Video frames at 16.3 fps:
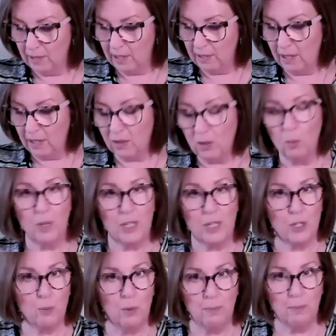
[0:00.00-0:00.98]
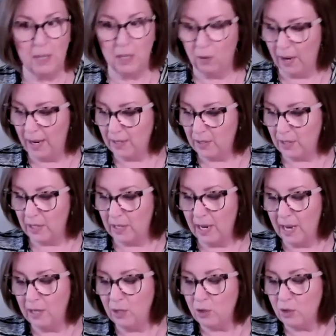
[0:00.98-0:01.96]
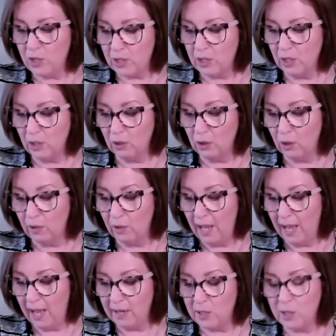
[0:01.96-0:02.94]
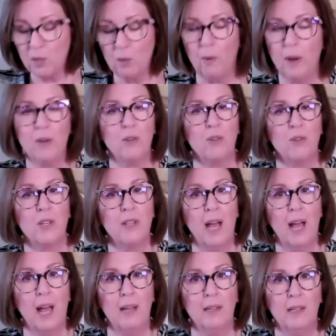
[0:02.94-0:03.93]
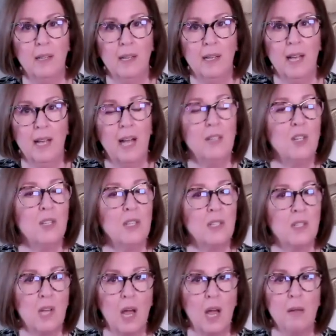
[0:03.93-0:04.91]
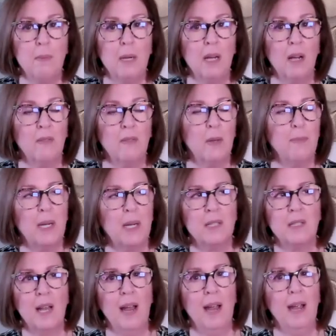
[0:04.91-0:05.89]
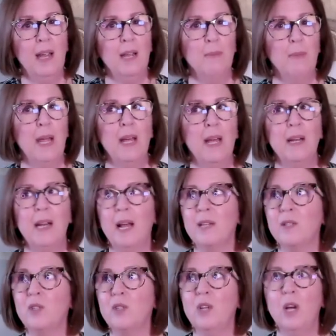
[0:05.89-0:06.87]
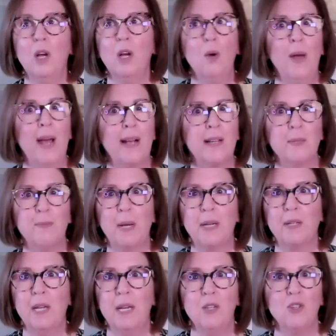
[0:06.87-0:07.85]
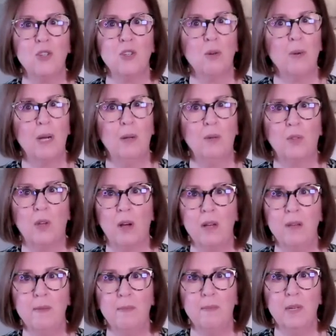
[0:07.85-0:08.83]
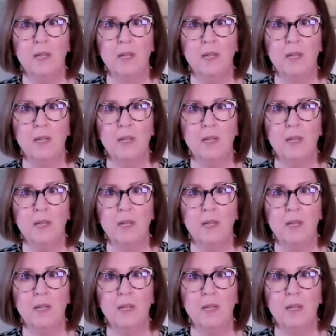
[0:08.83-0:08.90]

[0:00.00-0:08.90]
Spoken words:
And that the wish will be granted. And you're just going to learn how to surrender to that and to the timing of it. Because the Hangman has no expectation around time.